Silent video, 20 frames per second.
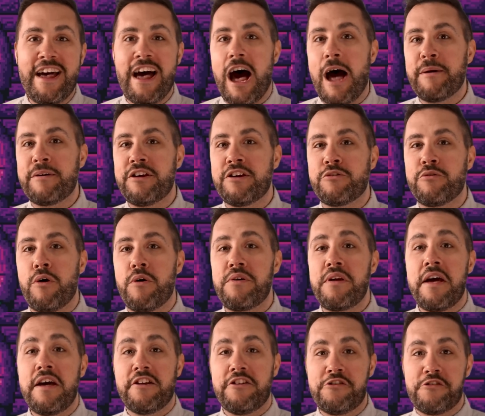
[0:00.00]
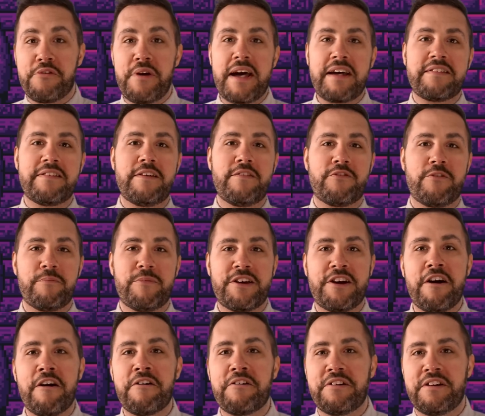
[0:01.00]
I'm going to quote directly from The
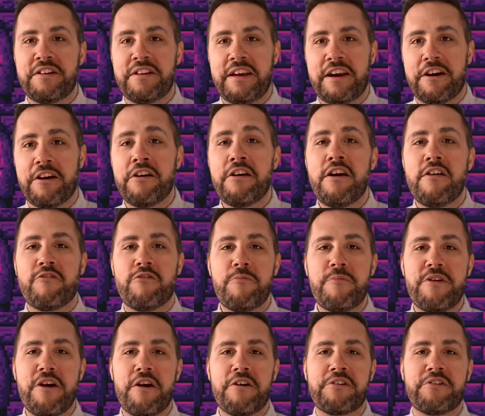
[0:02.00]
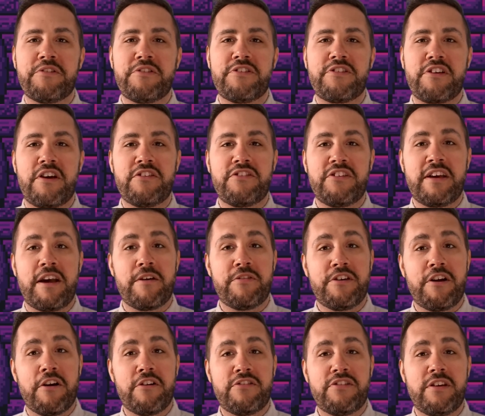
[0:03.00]
Guardian here, from an article discussing how
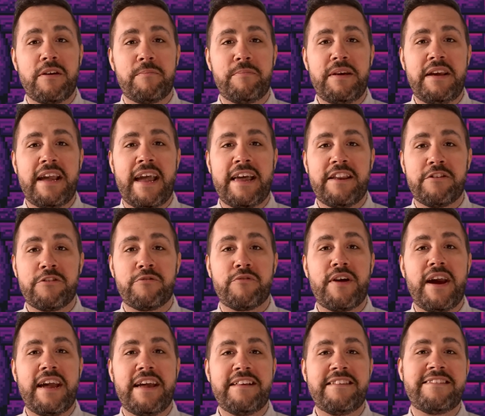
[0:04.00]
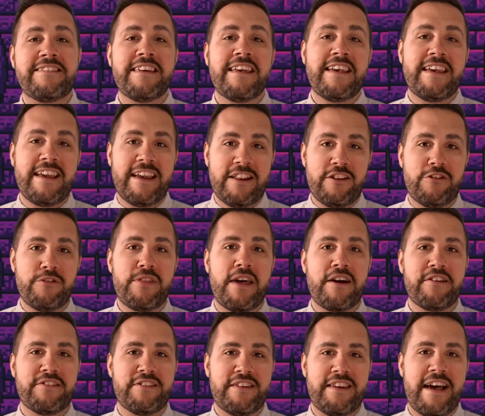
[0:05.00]
the RCMP handled raids in
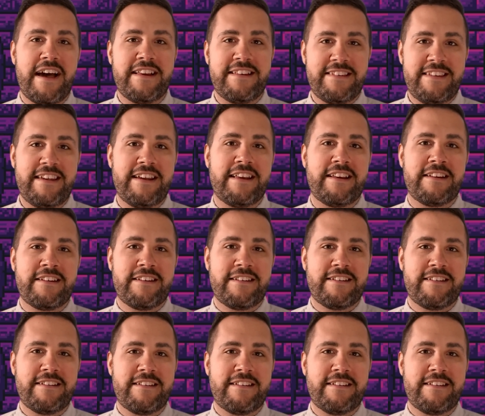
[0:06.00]
2019.